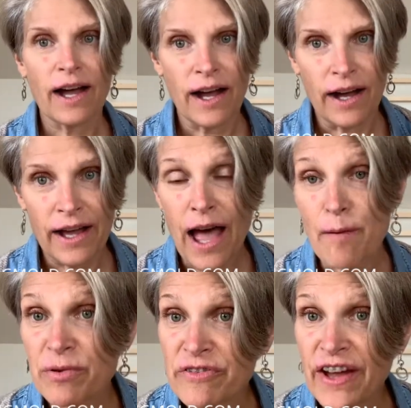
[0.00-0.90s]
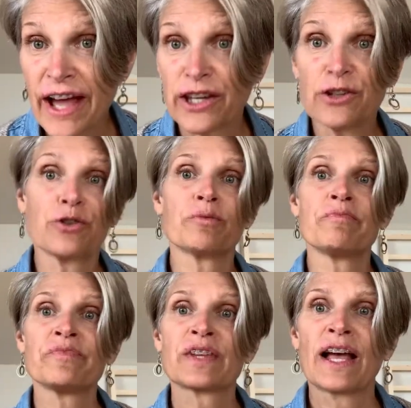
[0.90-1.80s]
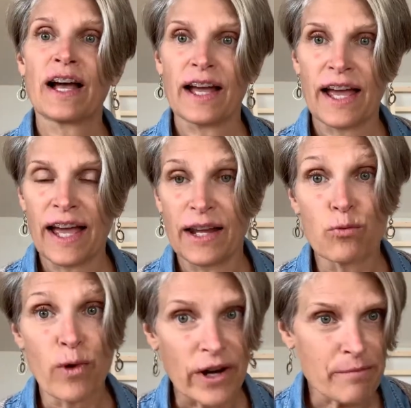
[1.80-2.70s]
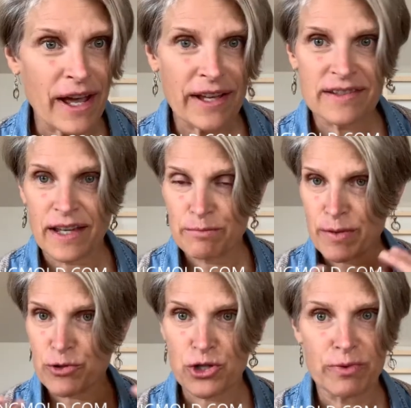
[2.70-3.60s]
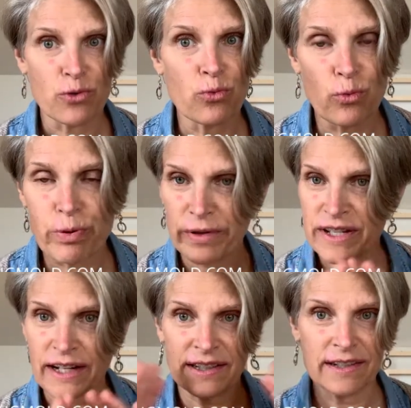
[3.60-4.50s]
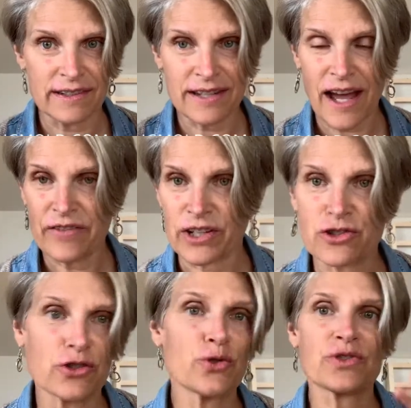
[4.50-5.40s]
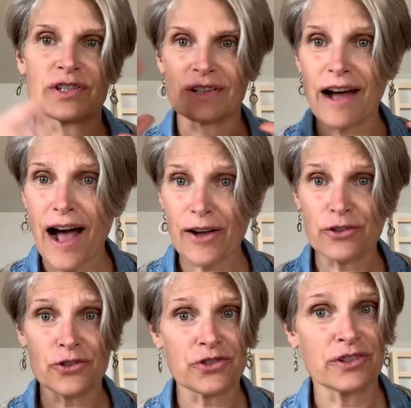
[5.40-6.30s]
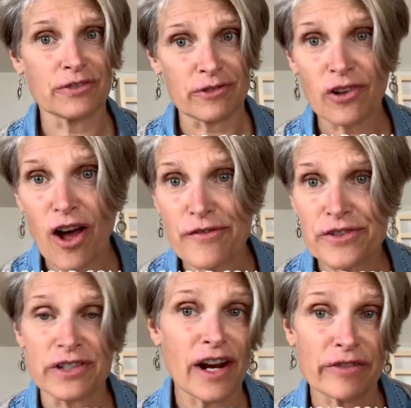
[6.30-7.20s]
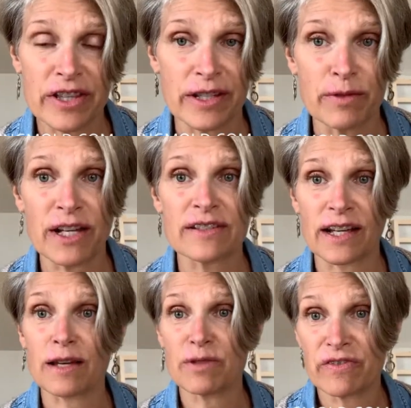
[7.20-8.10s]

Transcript: HEPA vacuum, and wear a mask, and people should be protected in Tyvek suits and goggles and gloves and everything because it can be